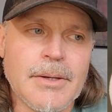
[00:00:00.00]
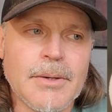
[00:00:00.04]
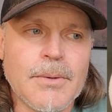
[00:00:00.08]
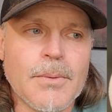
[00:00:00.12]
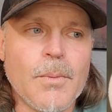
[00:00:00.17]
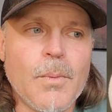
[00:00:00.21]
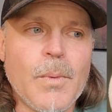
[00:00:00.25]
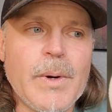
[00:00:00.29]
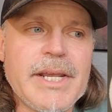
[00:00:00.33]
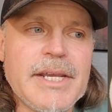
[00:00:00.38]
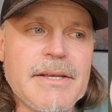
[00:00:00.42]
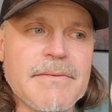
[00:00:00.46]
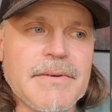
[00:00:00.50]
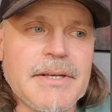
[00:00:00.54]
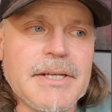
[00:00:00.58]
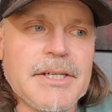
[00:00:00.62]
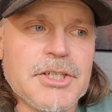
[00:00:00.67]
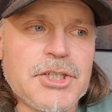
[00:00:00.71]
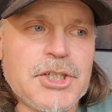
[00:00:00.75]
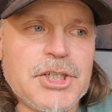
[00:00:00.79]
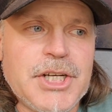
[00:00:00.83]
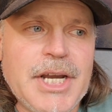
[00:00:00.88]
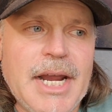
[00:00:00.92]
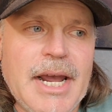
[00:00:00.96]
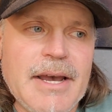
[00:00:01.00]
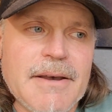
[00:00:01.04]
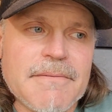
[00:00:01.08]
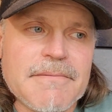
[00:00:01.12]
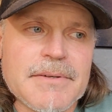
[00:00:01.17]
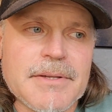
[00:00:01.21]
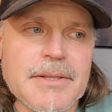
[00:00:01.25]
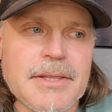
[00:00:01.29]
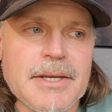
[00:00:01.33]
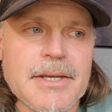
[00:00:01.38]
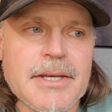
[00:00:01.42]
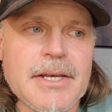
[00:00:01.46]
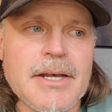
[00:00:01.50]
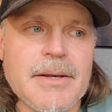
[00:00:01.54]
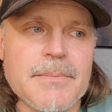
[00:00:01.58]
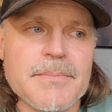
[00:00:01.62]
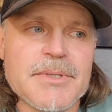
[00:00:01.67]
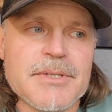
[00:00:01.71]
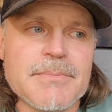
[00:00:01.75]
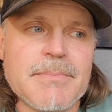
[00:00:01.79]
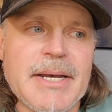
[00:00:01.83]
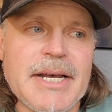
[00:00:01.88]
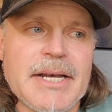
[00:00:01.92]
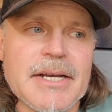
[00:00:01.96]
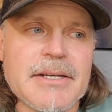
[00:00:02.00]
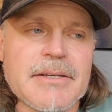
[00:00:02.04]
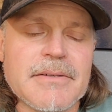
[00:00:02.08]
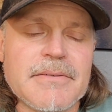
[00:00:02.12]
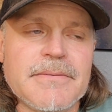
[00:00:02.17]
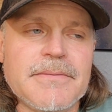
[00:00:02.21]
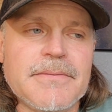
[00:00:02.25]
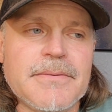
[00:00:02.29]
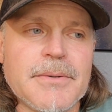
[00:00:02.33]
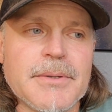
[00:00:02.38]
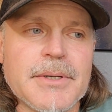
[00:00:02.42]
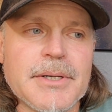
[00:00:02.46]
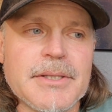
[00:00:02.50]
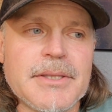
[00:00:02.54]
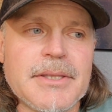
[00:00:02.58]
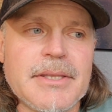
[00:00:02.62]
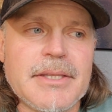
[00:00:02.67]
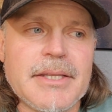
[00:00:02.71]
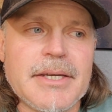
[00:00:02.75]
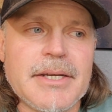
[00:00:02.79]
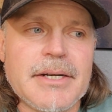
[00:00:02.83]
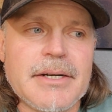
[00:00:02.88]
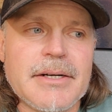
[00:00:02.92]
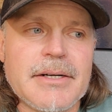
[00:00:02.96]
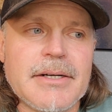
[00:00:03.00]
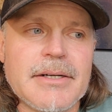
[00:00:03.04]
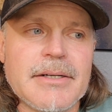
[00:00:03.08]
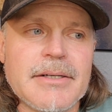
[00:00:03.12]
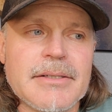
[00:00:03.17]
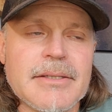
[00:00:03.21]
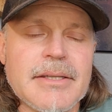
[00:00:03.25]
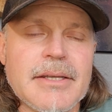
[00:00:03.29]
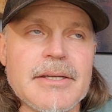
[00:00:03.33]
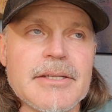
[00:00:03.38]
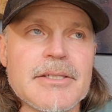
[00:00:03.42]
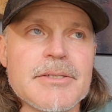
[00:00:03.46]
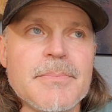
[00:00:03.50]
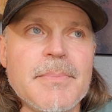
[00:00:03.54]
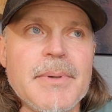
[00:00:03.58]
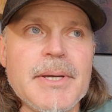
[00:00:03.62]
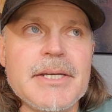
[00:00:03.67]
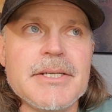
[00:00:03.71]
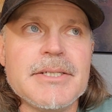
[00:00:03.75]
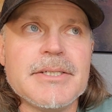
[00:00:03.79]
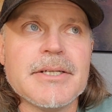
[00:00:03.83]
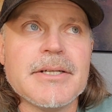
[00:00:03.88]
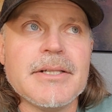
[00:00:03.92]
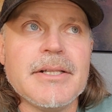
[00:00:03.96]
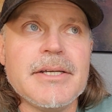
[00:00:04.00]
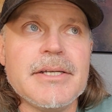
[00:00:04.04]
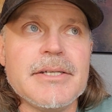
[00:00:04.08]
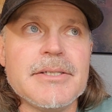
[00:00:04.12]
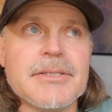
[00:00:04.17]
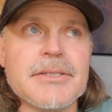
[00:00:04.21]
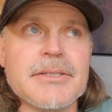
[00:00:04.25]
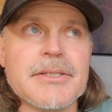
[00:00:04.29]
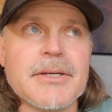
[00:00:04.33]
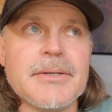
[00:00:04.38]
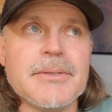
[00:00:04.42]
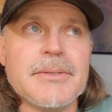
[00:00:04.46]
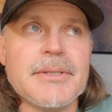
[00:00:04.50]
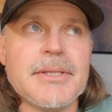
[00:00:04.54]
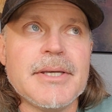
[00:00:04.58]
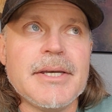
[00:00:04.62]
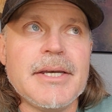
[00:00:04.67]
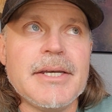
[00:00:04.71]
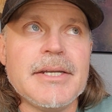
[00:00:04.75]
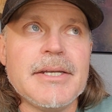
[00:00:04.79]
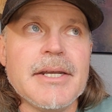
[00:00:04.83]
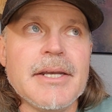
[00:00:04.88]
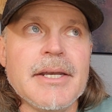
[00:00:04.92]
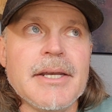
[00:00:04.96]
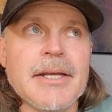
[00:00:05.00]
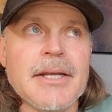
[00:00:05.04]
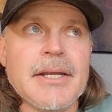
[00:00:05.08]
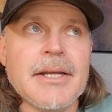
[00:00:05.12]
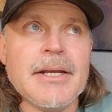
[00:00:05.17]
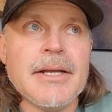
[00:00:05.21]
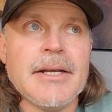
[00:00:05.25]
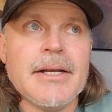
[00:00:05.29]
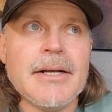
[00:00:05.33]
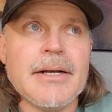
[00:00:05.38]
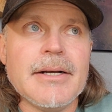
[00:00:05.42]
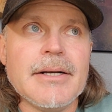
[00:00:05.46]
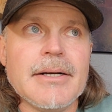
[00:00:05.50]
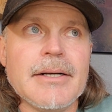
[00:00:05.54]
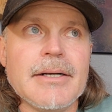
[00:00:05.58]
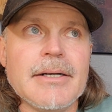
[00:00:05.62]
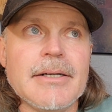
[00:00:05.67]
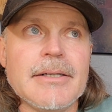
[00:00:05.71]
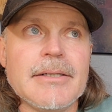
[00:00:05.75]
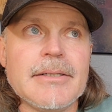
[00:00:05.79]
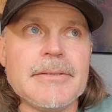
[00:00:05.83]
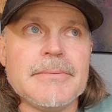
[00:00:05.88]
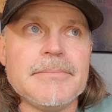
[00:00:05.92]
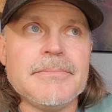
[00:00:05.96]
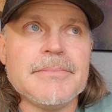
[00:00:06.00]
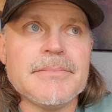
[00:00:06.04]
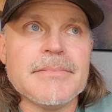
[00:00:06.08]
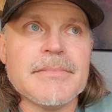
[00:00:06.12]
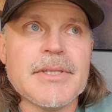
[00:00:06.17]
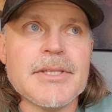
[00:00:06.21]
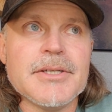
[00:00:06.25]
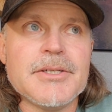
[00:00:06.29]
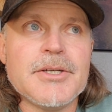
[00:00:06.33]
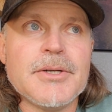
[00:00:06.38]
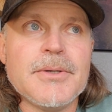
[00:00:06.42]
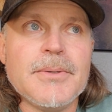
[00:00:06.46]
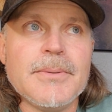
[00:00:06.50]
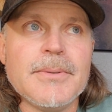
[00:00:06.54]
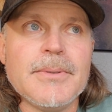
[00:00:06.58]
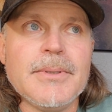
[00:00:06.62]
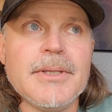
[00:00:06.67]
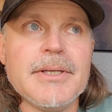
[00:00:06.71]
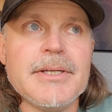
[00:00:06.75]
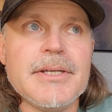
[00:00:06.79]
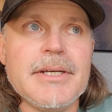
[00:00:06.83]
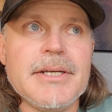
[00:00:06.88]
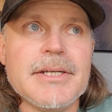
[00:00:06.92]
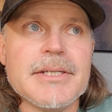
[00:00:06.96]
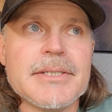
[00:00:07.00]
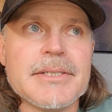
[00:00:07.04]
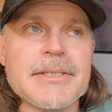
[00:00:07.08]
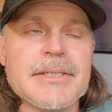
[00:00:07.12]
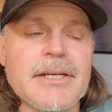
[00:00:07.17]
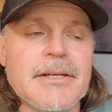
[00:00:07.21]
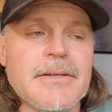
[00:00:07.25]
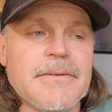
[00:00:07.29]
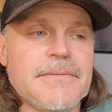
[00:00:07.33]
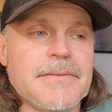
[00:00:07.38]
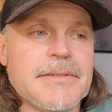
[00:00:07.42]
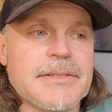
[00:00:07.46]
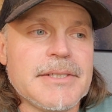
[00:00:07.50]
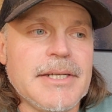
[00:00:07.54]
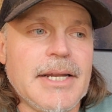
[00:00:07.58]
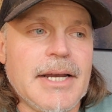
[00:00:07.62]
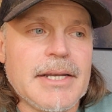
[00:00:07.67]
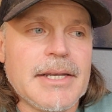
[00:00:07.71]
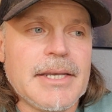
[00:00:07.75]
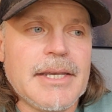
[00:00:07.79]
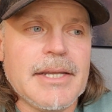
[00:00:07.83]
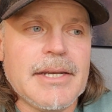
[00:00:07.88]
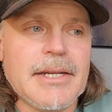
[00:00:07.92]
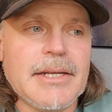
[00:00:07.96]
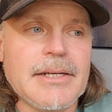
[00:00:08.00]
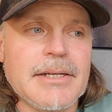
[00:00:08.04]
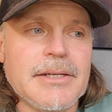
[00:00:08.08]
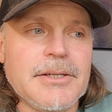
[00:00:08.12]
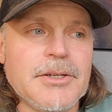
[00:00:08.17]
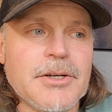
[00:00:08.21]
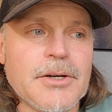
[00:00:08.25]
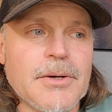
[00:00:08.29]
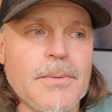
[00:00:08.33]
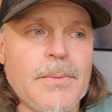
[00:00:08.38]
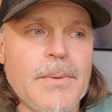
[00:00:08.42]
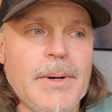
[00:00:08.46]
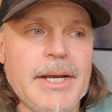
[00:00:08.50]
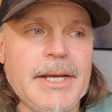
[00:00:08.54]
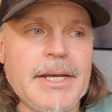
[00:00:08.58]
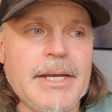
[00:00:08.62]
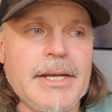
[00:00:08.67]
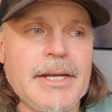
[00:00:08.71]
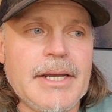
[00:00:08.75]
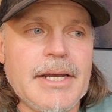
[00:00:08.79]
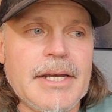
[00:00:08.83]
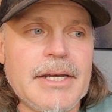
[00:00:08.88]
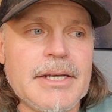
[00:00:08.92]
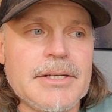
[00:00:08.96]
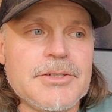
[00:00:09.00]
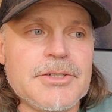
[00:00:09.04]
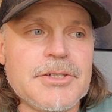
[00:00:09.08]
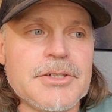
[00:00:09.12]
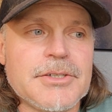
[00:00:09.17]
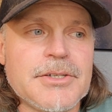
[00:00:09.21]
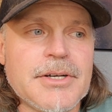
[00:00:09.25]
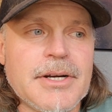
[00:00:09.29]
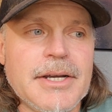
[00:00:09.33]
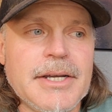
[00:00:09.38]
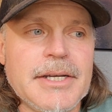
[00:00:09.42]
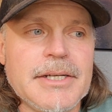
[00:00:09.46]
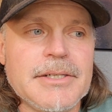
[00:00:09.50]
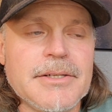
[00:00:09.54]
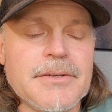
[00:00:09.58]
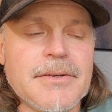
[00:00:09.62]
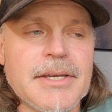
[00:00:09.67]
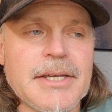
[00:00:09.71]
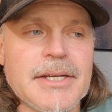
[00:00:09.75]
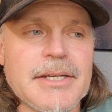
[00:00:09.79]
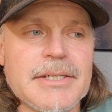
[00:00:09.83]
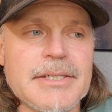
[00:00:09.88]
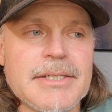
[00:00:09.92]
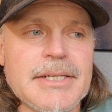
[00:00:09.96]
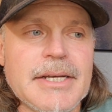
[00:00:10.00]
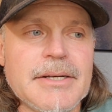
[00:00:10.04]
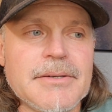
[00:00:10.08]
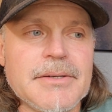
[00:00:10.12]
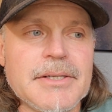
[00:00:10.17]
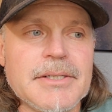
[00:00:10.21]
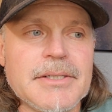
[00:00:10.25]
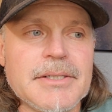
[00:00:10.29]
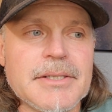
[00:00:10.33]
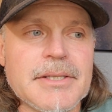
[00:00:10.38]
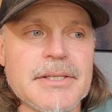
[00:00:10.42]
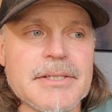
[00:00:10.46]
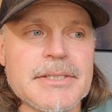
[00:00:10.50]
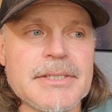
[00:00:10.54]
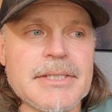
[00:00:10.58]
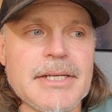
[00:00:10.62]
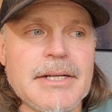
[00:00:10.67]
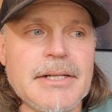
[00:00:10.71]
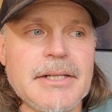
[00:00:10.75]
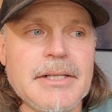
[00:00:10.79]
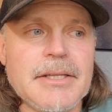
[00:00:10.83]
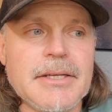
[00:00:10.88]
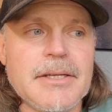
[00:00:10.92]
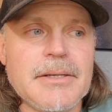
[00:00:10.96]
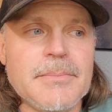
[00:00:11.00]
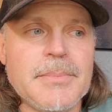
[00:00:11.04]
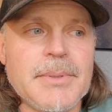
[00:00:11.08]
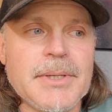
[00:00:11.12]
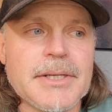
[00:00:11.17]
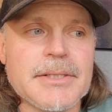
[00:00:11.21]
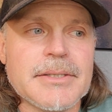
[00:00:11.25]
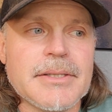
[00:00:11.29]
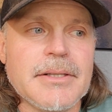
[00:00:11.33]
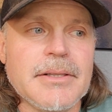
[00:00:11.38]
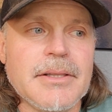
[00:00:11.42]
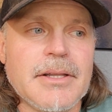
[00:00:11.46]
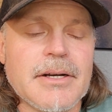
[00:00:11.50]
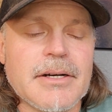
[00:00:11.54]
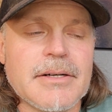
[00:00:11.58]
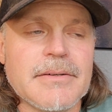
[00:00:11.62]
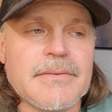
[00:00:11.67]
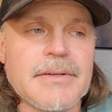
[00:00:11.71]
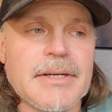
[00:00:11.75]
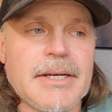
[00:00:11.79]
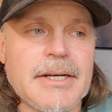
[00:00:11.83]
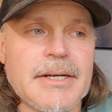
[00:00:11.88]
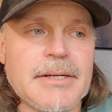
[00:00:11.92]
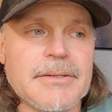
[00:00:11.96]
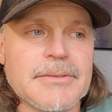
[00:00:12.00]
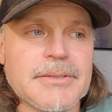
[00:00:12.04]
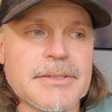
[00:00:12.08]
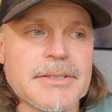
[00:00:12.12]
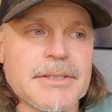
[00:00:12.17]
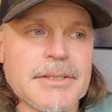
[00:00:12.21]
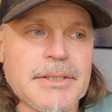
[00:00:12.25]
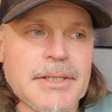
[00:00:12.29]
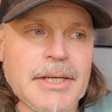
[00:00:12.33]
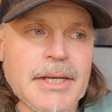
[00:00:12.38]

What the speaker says: weaving shaft that comes back and forth there. It's basically so that the tool itself is not getting in your way as you're trying to get it down into the cell and pick the larva out.